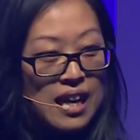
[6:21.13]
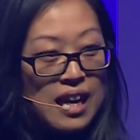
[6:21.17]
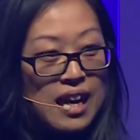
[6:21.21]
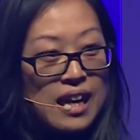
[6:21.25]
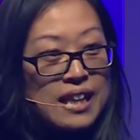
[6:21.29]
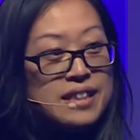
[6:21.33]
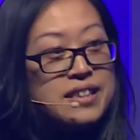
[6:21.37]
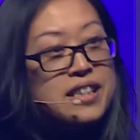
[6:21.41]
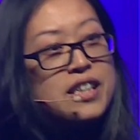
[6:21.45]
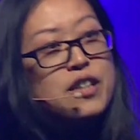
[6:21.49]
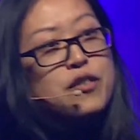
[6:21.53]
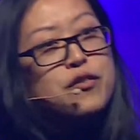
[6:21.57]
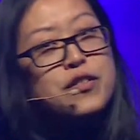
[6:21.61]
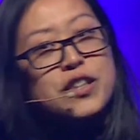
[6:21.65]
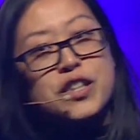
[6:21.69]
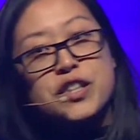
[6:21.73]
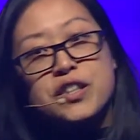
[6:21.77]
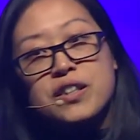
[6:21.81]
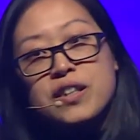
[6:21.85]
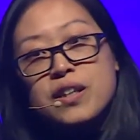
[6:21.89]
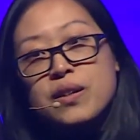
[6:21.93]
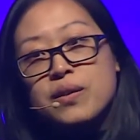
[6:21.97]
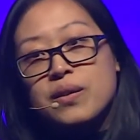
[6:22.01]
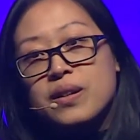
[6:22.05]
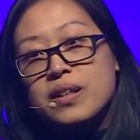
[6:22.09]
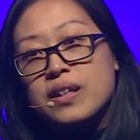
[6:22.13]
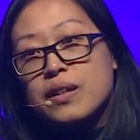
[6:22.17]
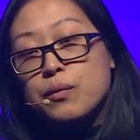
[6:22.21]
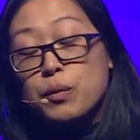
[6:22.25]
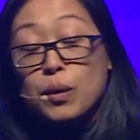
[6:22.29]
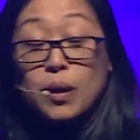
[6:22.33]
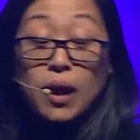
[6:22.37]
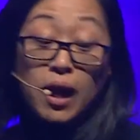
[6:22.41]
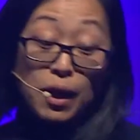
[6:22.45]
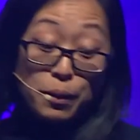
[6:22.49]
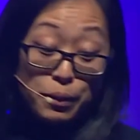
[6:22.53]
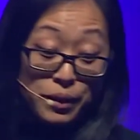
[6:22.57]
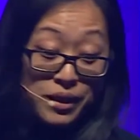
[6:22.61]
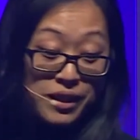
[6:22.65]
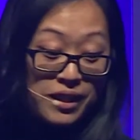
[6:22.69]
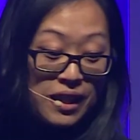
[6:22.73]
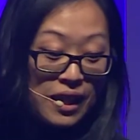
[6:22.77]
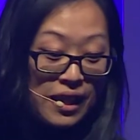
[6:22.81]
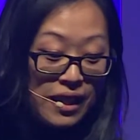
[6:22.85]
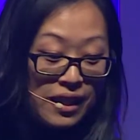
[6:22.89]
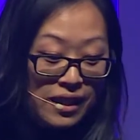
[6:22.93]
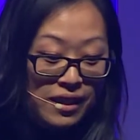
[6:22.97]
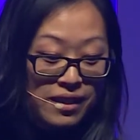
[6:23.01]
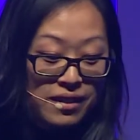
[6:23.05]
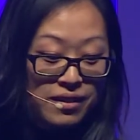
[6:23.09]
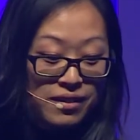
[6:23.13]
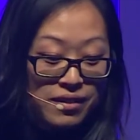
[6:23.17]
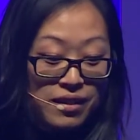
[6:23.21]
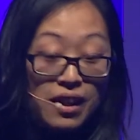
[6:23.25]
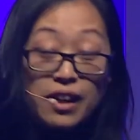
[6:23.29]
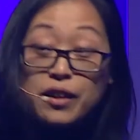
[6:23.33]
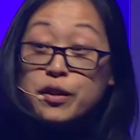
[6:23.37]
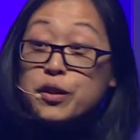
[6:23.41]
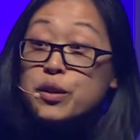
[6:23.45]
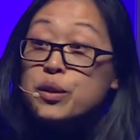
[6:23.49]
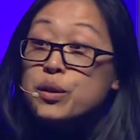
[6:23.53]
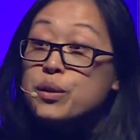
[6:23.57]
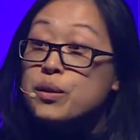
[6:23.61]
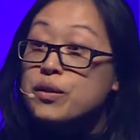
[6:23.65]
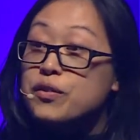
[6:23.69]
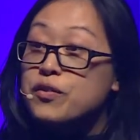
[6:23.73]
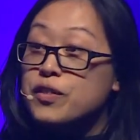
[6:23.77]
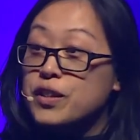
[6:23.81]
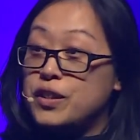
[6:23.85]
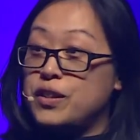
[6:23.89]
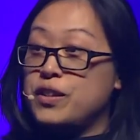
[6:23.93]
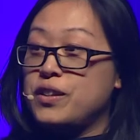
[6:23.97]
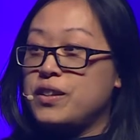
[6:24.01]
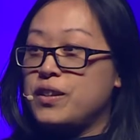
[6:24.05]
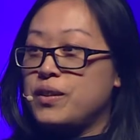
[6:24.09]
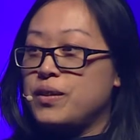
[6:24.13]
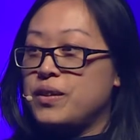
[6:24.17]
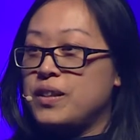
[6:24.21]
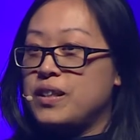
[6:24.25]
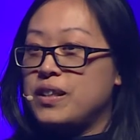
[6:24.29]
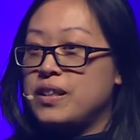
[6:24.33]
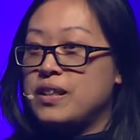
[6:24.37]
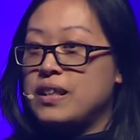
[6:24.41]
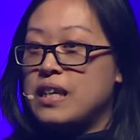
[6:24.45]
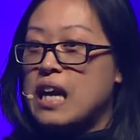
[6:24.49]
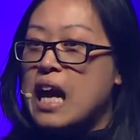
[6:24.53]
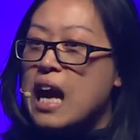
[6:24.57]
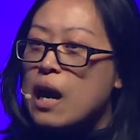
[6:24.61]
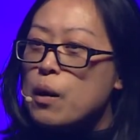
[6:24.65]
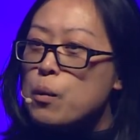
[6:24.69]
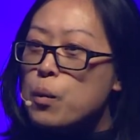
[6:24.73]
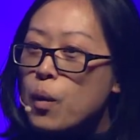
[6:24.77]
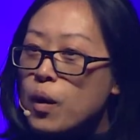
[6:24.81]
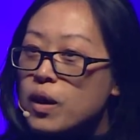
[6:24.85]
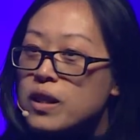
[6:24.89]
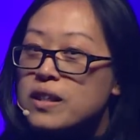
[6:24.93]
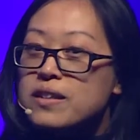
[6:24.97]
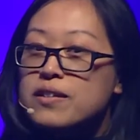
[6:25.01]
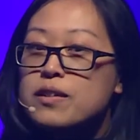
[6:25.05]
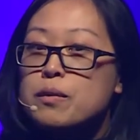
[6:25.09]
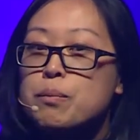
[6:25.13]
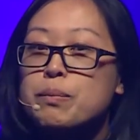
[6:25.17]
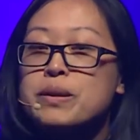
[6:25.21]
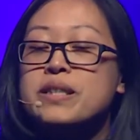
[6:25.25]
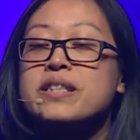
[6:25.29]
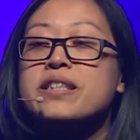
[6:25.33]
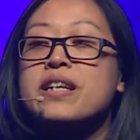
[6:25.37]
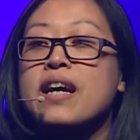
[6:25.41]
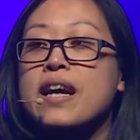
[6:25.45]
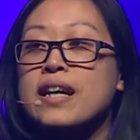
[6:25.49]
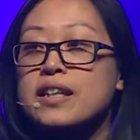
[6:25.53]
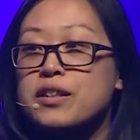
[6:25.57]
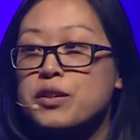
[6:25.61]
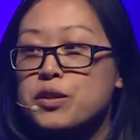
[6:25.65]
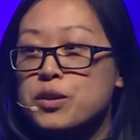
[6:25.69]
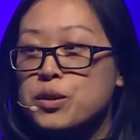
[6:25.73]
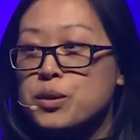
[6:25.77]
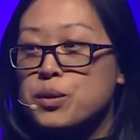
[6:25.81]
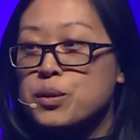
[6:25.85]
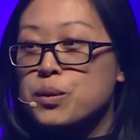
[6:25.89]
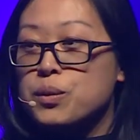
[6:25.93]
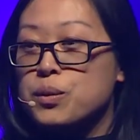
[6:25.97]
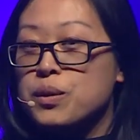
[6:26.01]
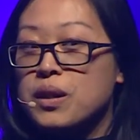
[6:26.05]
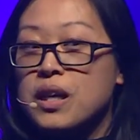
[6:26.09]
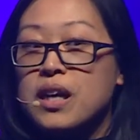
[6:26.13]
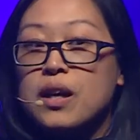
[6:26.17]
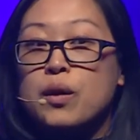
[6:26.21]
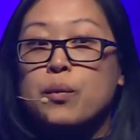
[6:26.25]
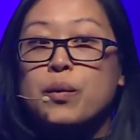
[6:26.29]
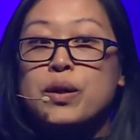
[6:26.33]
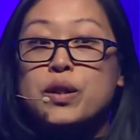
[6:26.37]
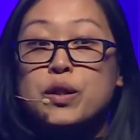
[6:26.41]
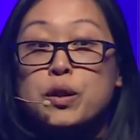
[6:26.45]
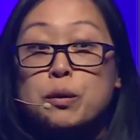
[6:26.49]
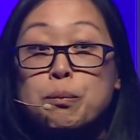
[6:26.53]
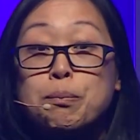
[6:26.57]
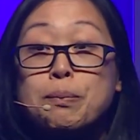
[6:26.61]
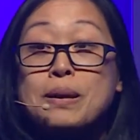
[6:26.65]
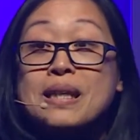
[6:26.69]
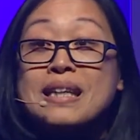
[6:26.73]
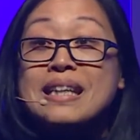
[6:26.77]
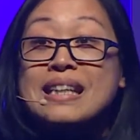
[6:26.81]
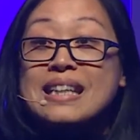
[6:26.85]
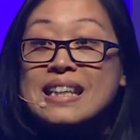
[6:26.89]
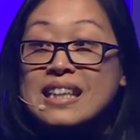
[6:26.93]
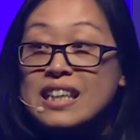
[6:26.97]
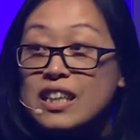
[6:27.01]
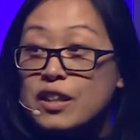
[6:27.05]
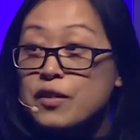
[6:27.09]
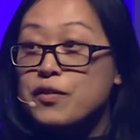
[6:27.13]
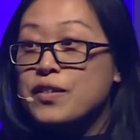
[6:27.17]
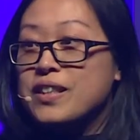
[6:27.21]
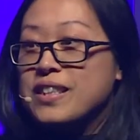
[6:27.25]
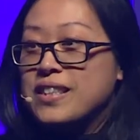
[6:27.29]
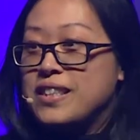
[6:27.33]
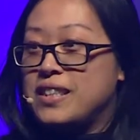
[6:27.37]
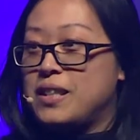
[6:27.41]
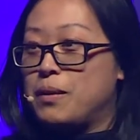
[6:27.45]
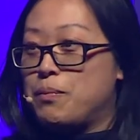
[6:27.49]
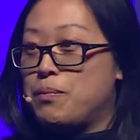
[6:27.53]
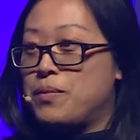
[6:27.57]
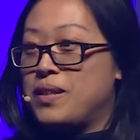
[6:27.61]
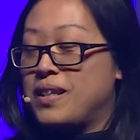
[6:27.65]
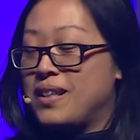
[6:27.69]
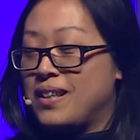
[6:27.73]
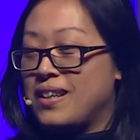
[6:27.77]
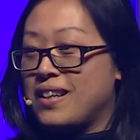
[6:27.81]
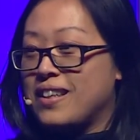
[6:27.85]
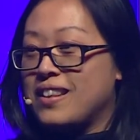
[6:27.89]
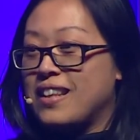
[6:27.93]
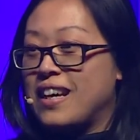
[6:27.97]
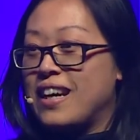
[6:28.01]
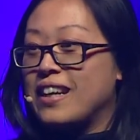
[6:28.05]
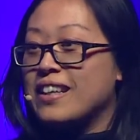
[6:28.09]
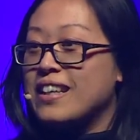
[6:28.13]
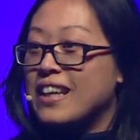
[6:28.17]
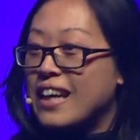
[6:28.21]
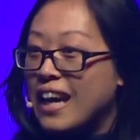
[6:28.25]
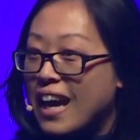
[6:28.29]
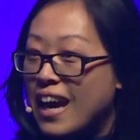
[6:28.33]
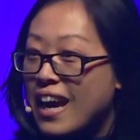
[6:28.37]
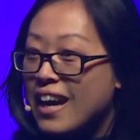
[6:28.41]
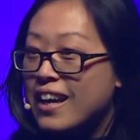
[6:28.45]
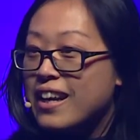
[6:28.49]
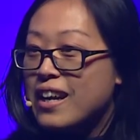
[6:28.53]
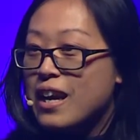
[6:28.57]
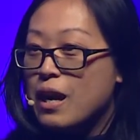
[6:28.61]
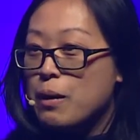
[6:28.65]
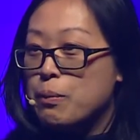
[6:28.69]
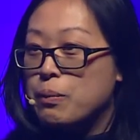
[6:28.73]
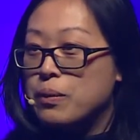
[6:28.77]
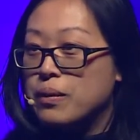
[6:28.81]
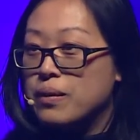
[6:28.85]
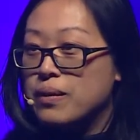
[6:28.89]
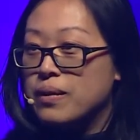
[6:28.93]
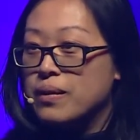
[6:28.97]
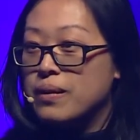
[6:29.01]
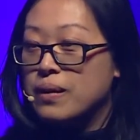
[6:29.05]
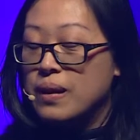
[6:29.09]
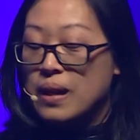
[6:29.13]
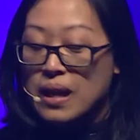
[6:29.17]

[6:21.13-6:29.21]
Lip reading: Is he a visionary? Well, I would say he is. Are you a visionary? And what is the potential when you believe in something like that can happen?